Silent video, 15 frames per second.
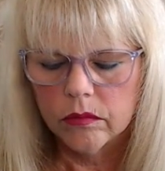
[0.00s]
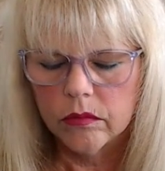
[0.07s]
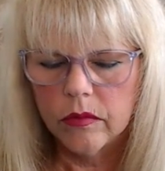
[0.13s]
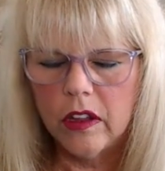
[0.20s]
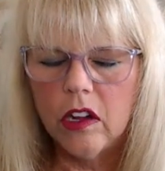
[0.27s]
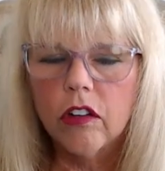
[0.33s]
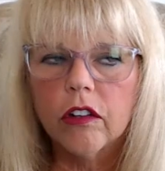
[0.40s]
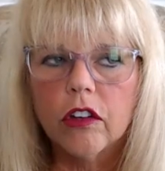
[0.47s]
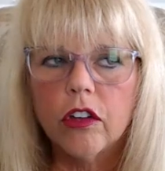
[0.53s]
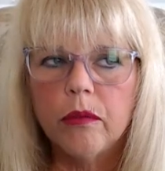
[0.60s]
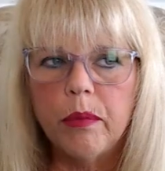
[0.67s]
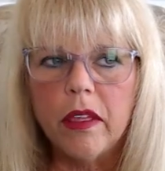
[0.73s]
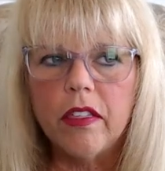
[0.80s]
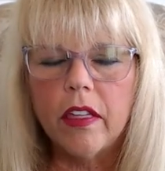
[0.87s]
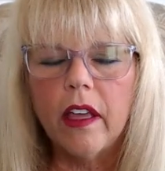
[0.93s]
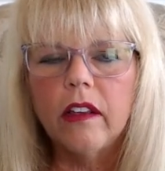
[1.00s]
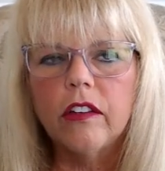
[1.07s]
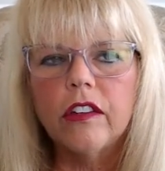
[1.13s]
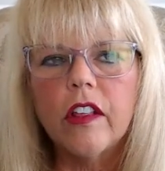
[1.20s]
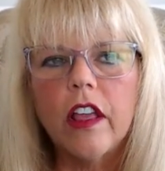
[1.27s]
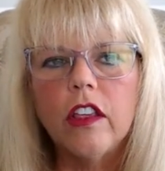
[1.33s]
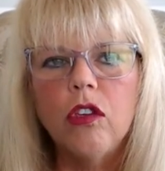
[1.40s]
There could be
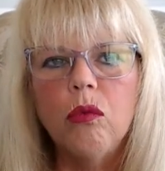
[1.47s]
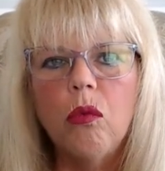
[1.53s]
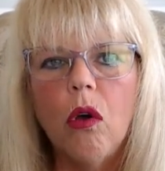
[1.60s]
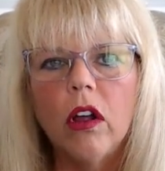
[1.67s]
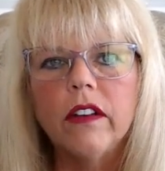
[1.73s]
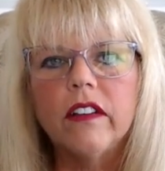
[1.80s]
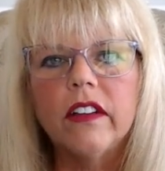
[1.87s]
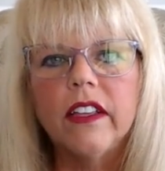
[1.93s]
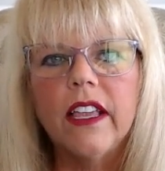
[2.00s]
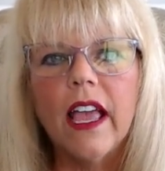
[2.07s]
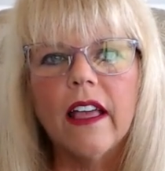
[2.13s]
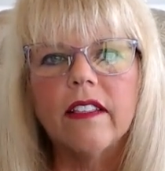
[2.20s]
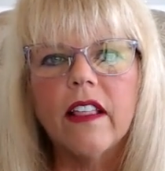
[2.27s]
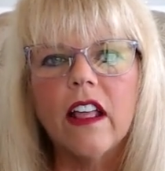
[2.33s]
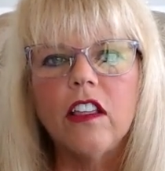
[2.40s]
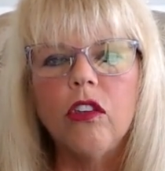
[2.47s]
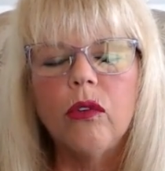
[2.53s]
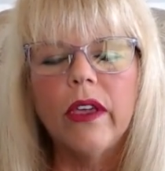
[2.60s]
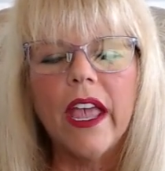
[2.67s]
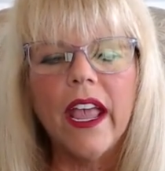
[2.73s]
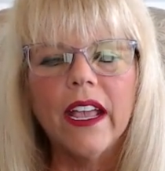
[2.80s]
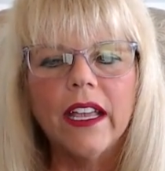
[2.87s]
things that you want to get that you
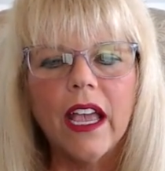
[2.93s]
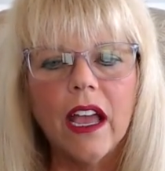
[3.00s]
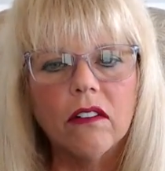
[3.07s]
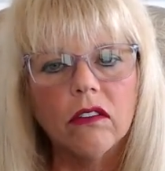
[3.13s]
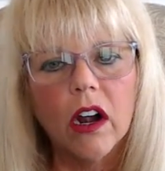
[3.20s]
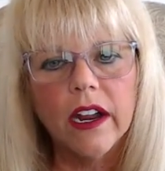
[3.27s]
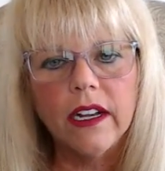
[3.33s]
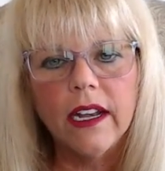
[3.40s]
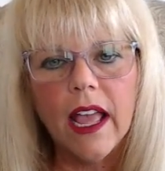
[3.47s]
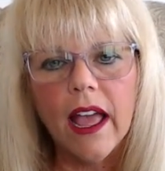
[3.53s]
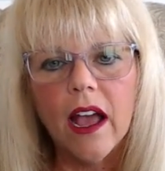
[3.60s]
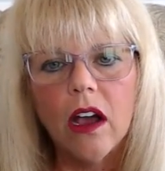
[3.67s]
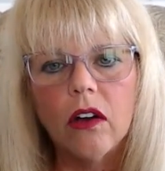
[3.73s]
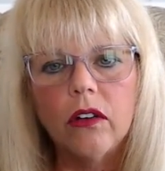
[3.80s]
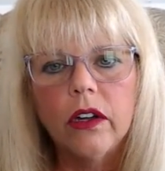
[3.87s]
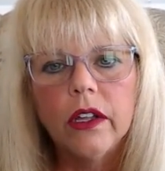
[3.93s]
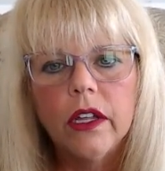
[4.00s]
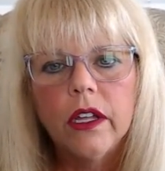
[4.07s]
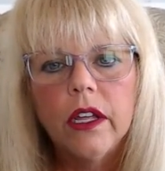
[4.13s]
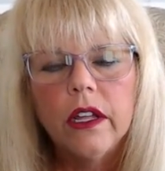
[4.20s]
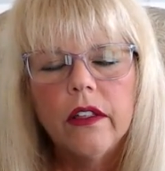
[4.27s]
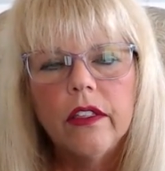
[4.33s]
can't get right now.
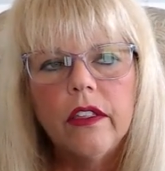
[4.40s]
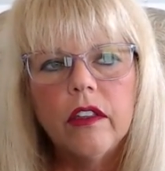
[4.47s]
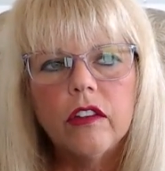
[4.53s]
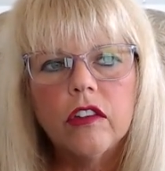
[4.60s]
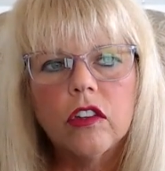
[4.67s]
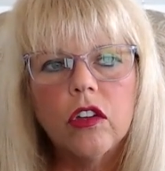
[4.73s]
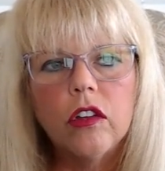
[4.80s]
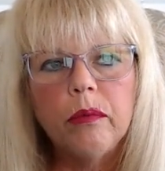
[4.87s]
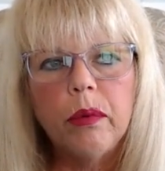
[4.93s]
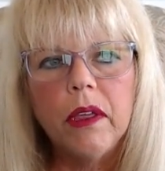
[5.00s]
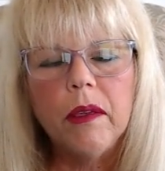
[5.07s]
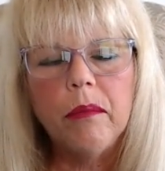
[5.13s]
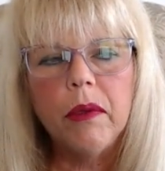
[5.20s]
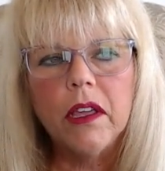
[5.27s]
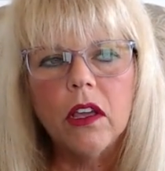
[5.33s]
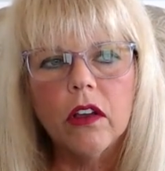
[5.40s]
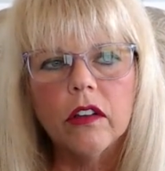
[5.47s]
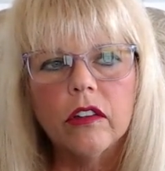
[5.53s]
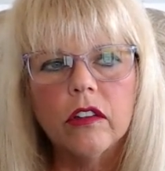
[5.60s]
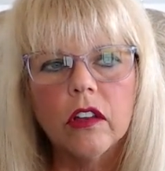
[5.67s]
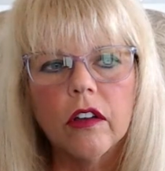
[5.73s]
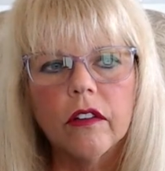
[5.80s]
This could be
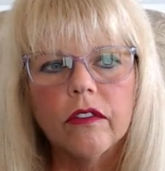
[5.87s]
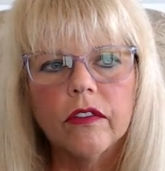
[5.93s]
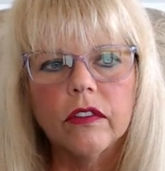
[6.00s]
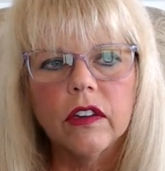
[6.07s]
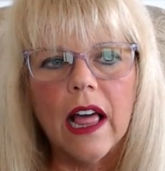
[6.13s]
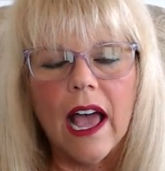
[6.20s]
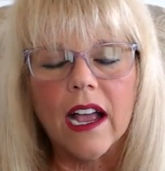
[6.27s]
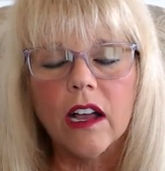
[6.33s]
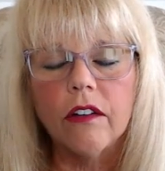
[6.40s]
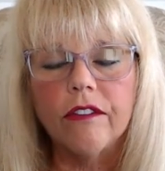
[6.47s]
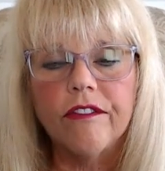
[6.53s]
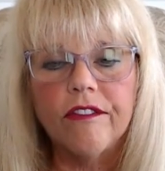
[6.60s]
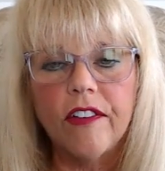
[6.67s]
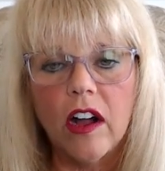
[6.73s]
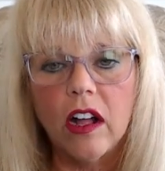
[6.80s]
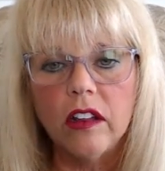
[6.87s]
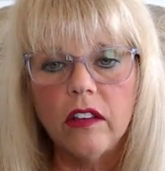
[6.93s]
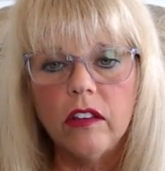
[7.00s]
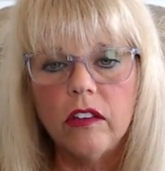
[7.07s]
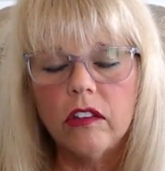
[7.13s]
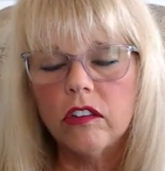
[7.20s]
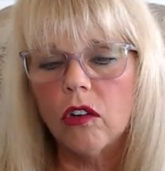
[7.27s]
because of lack of
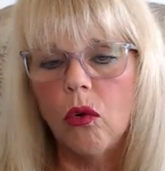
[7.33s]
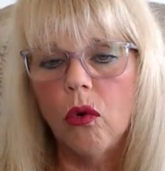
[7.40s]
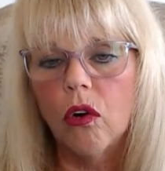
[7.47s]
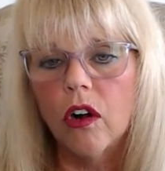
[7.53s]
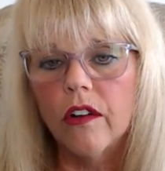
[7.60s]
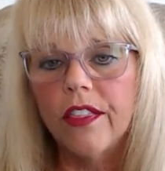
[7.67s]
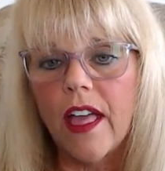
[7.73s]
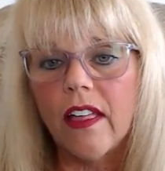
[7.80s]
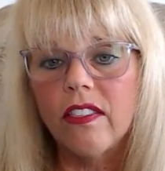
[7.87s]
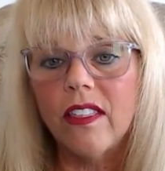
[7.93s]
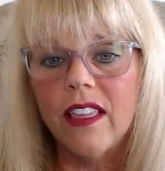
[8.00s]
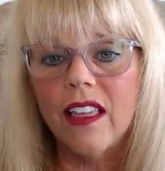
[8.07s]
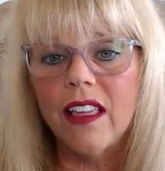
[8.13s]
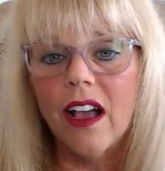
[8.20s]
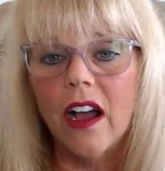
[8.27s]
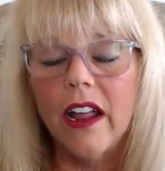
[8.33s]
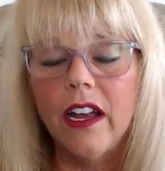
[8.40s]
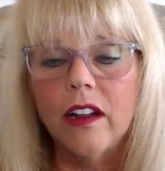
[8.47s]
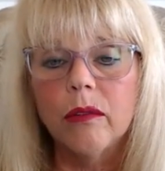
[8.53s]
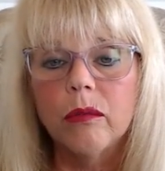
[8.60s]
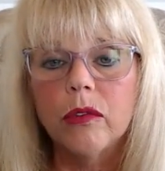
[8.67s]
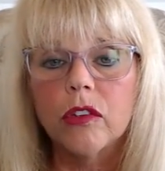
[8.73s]
funds or that the
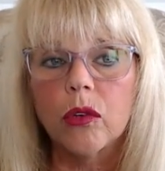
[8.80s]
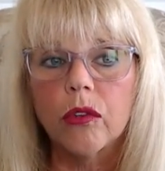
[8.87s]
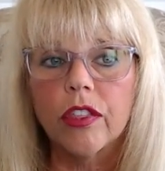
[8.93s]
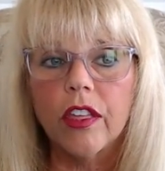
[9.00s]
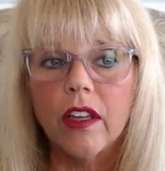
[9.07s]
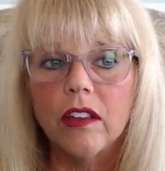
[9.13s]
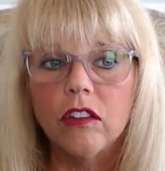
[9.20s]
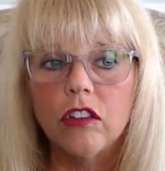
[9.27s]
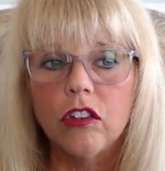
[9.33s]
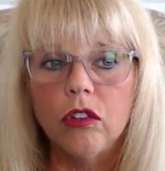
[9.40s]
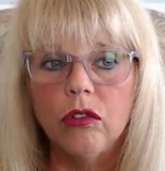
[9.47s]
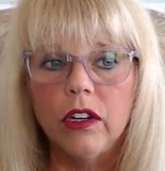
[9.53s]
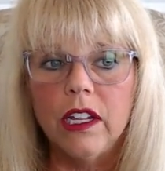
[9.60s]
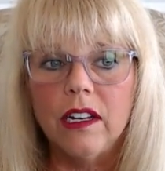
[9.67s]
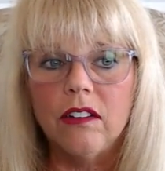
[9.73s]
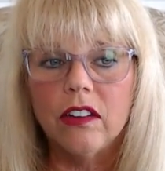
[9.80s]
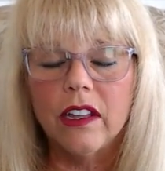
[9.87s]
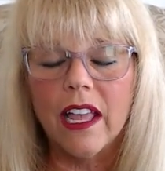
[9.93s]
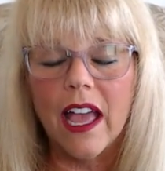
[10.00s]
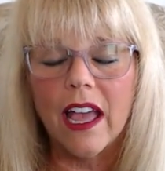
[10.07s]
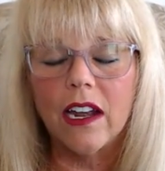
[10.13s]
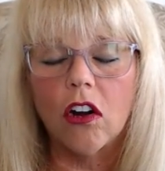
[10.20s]
items or things you need to
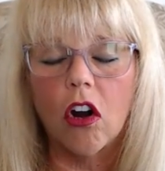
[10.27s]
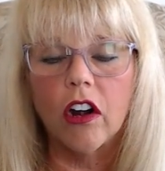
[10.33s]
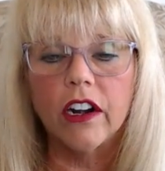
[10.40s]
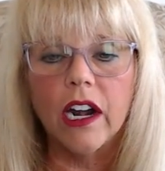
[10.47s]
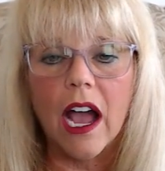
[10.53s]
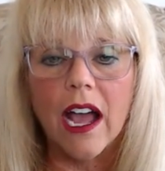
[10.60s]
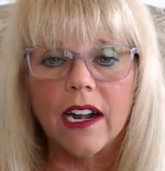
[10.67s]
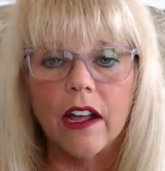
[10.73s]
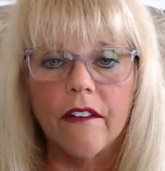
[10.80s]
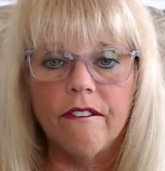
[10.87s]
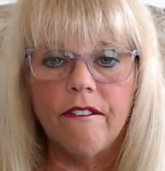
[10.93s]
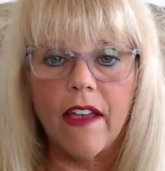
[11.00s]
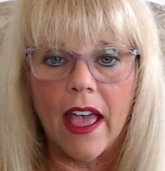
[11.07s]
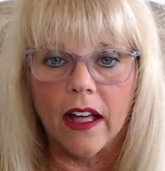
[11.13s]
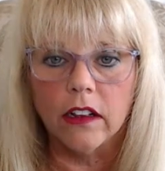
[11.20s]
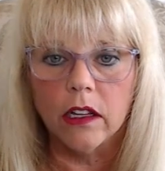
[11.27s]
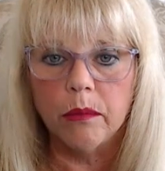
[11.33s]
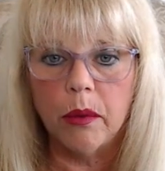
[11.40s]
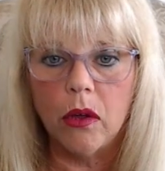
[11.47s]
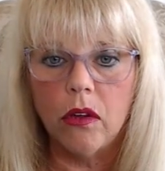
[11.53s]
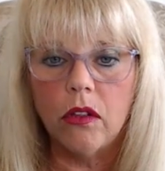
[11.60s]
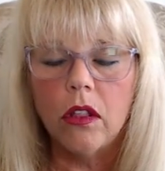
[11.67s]
get are not
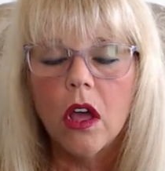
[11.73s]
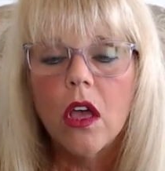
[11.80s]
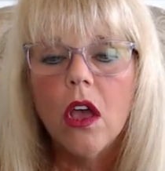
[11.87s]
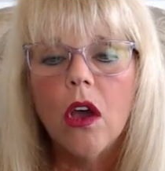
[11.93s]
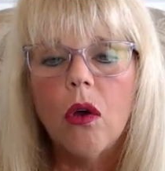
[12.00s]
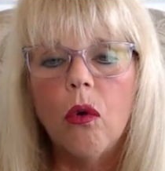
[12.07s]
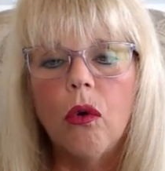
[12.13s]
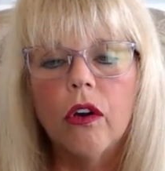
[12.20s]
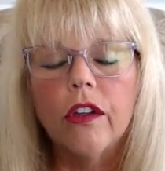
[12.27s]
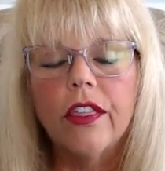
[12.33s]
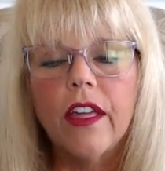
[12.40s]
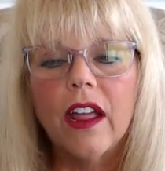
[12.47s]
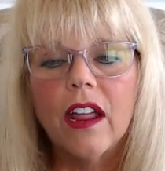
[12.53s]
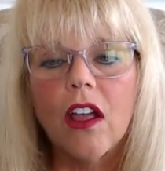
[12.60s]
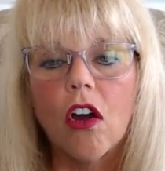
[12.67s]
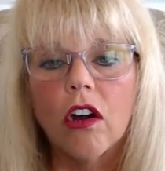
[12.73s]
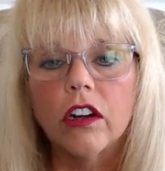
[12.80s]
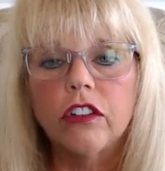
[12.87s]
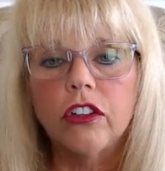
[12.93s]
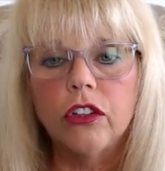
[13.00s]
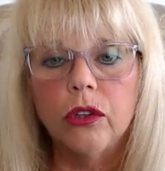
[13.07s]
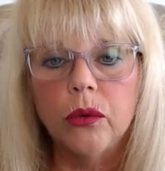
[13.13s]
available or they
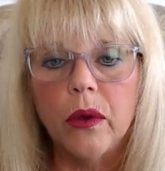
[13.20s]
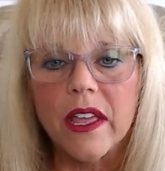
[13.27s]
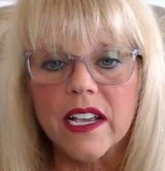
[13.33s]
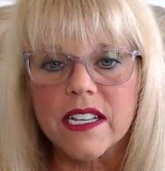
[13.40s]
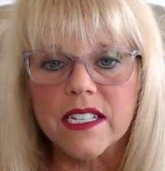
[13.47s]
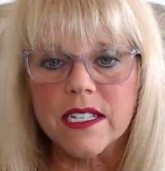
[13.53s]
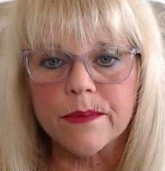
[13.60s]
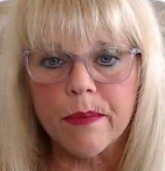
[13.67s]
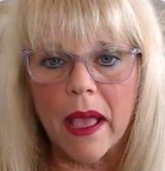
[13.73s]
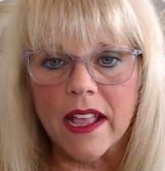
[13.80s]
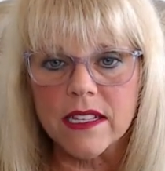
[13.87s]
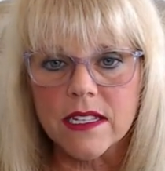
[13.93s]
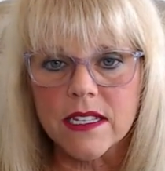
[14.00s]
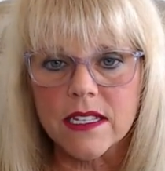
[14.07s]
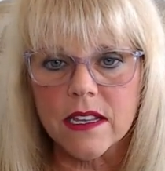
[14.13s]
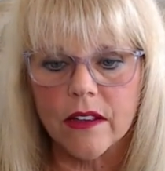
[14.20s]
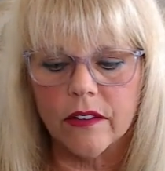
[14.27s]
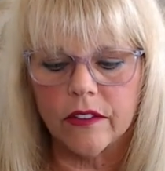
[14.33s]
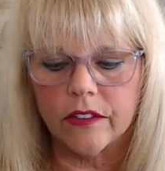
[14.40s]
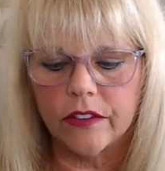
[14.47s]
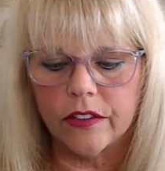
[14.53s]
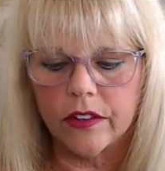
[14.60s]
are too
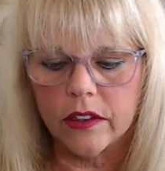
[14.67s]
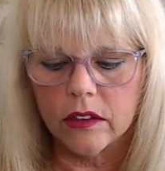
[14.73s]
expensive.